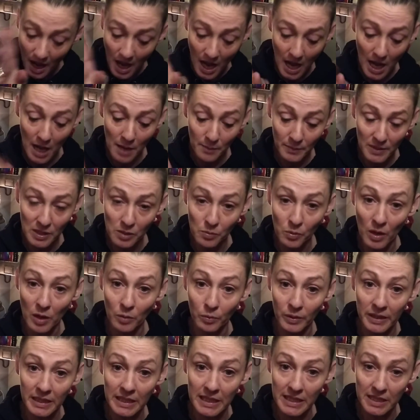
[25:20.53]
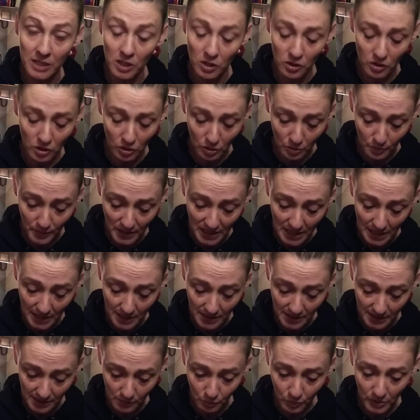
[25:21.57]
is what we need to do,
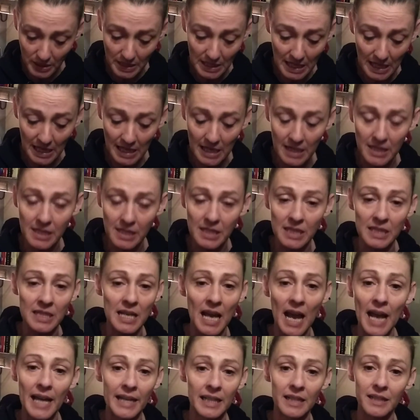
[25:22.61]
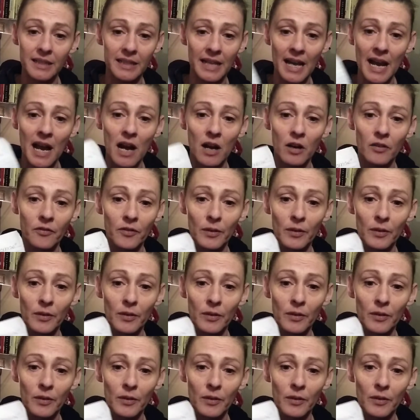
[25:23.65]
because we can't deny it now.